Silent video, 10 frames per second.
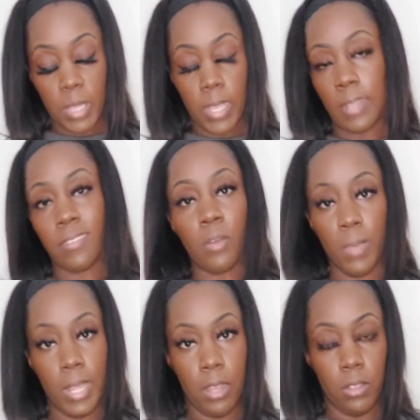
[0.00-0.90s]
But they got so
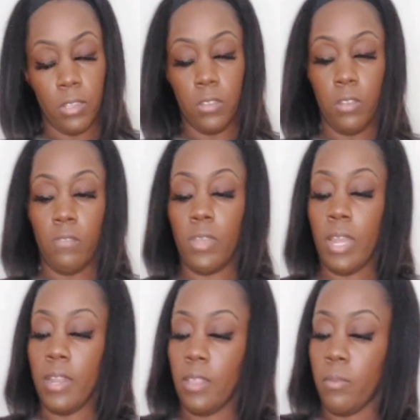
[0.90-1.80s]
many out there. So if you
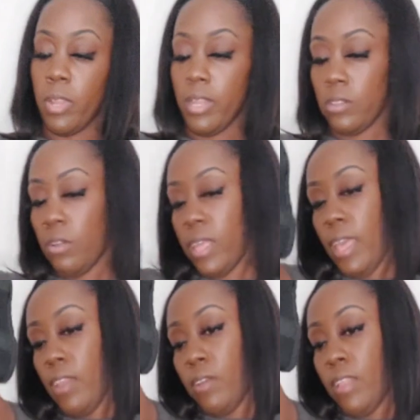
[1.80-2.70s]
got another brand, that's
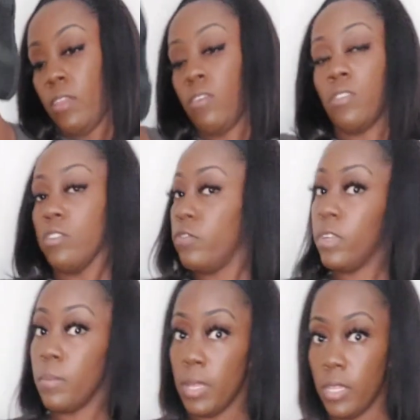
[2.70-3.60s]
okay. You don't have to go searching
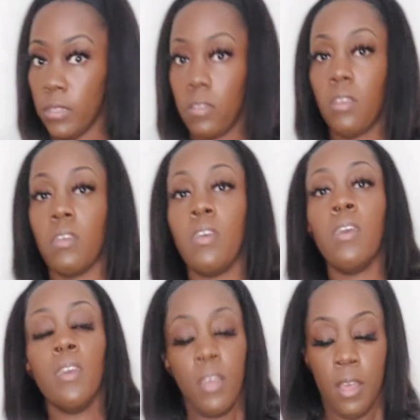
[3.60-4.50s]
for Camilla's.
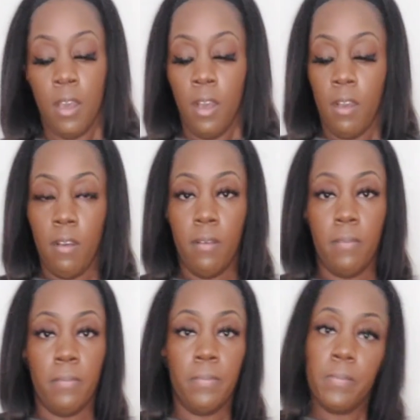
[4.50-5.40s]

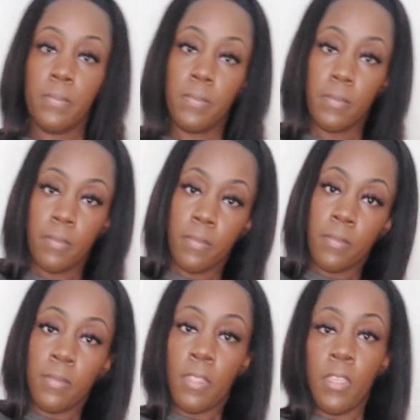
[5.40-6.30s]
And
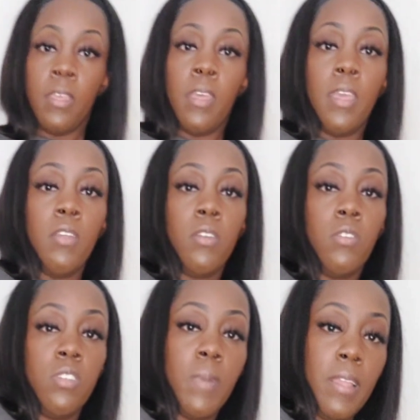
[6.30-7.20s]
you
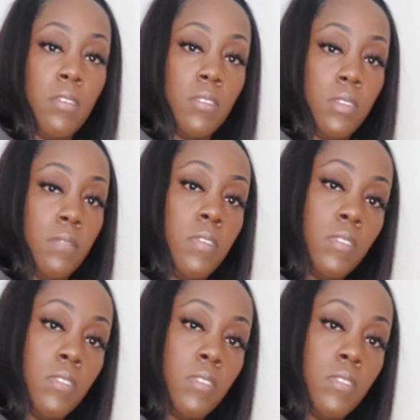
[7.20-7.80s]
can do this by yourself.